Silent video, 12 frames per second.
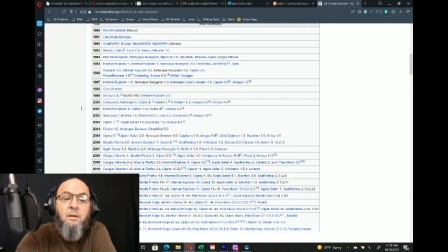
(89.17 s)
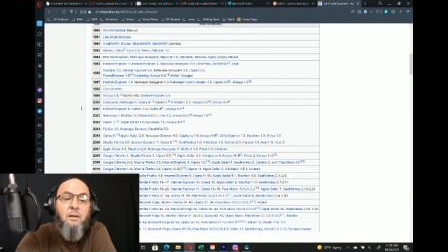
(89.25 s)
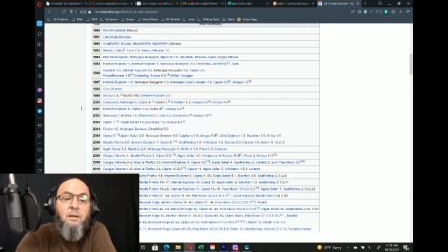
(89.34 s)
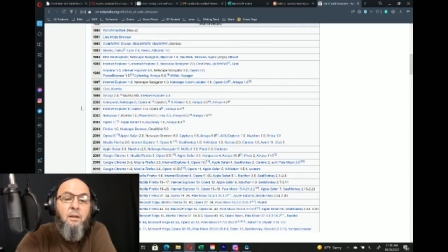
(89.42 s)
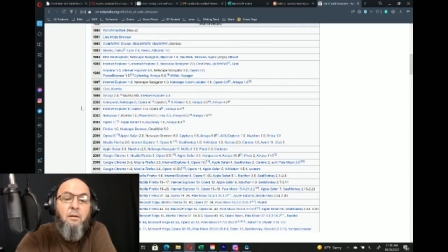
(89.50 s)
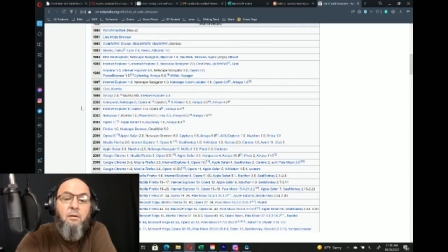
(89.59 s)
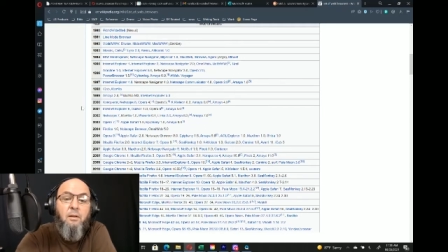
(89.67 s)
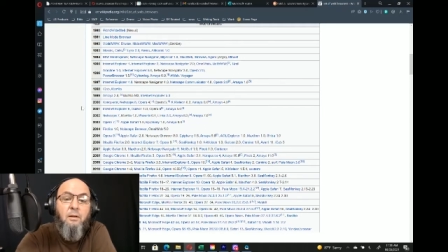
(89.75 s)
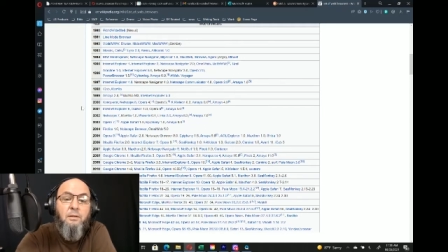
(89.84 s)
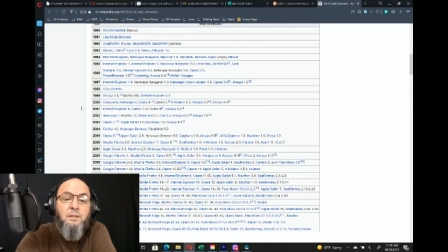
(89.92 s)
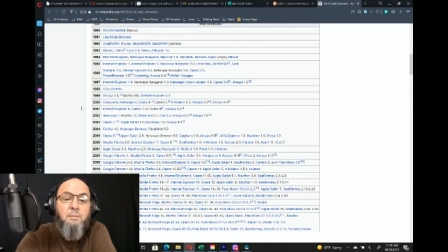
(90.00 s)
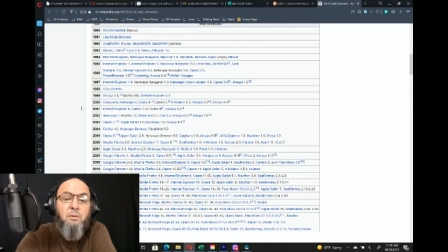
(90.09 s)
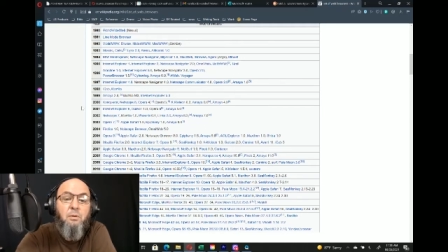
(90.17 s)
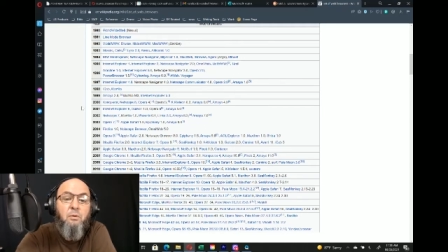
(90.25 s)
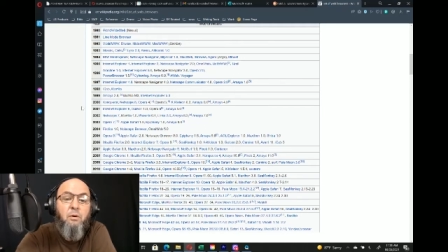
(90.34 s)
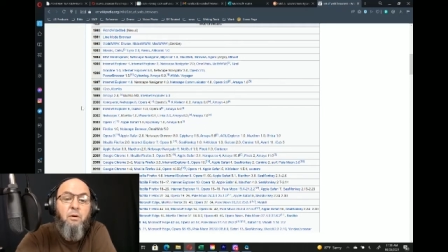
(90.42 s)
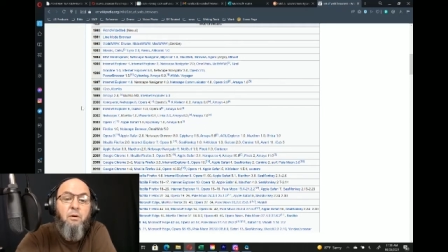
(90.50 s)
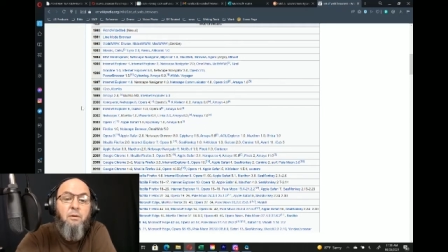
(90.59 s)
Internet
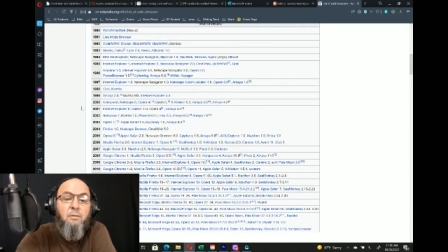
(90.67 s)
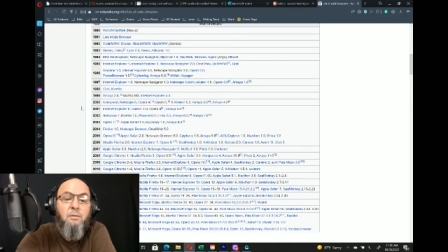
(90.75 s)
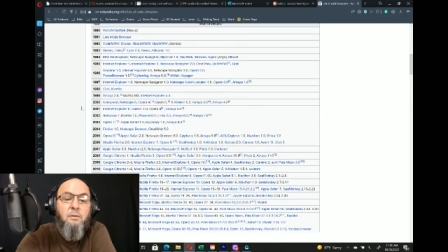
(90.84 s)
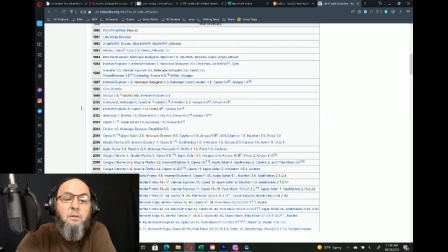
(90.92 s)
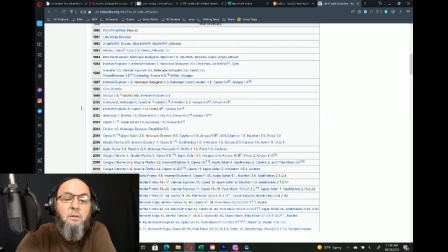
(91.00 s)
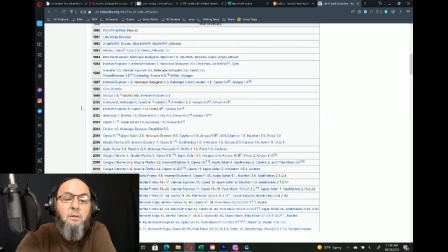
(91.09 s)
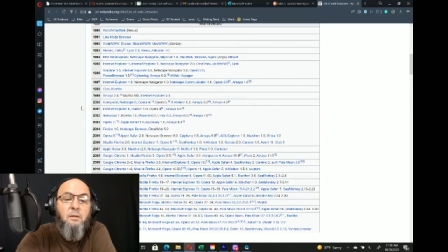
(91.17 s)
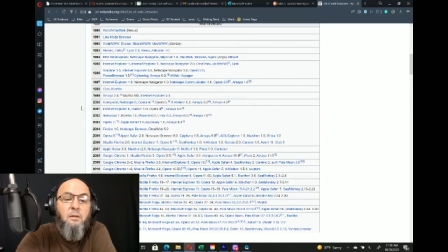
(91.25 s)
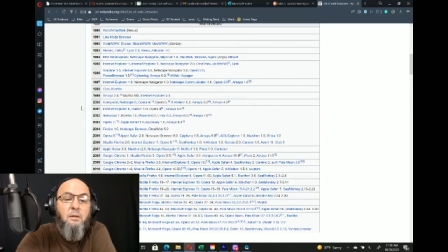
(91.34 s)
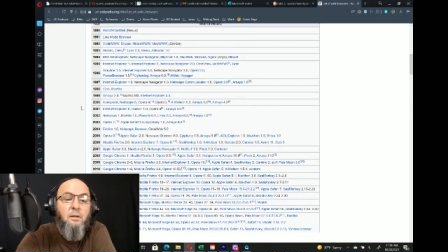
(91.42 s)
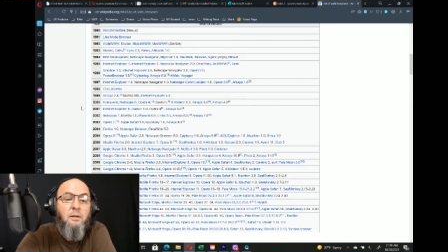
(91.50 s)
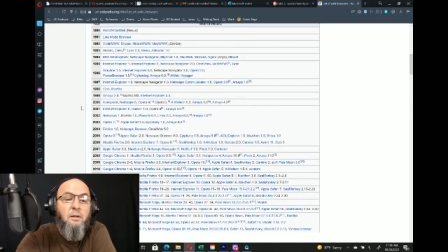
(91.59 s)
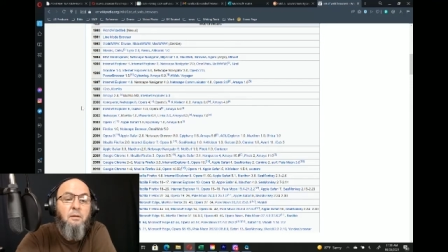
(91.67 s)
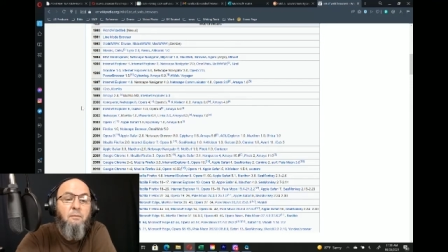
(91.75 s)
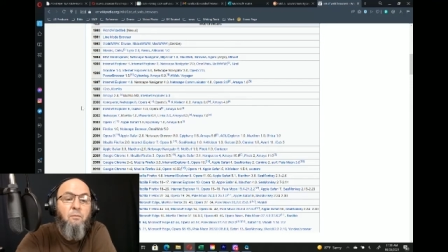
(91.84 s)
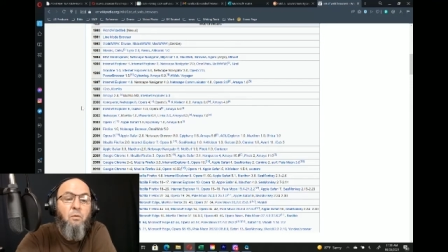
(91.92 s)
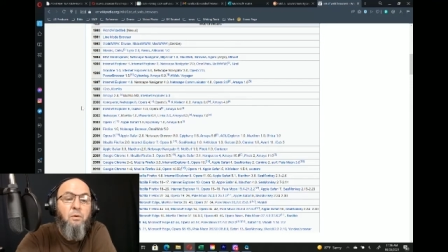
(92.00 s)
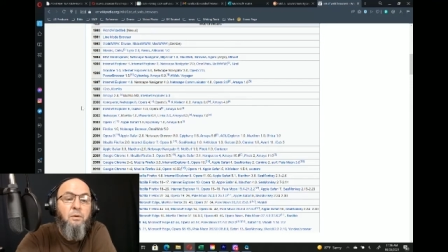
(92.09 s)
Explorer,
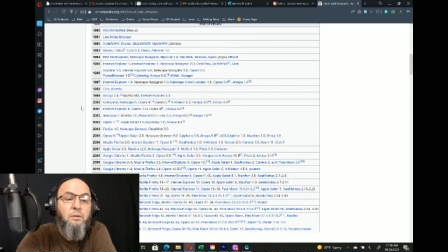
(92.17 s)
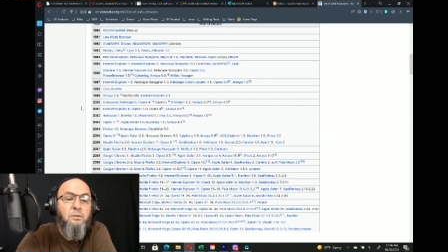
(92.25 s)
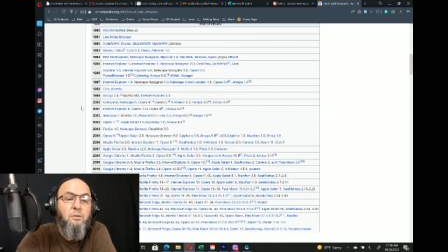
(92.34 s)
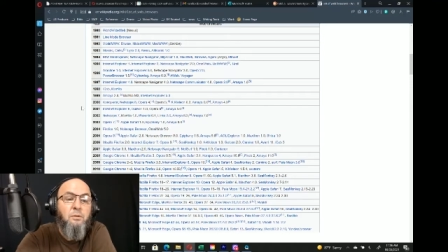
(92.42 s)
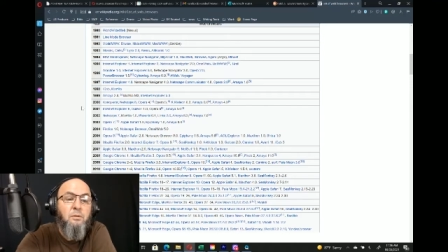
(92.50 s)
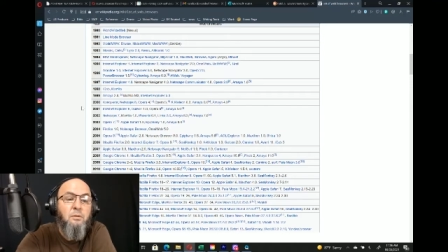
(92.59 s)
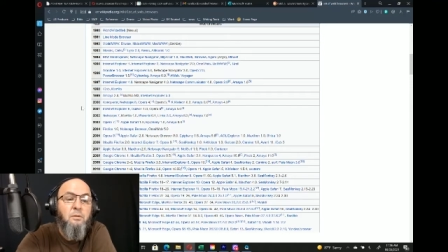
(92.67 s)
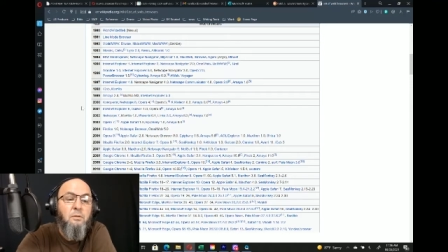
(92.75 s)
Voyager,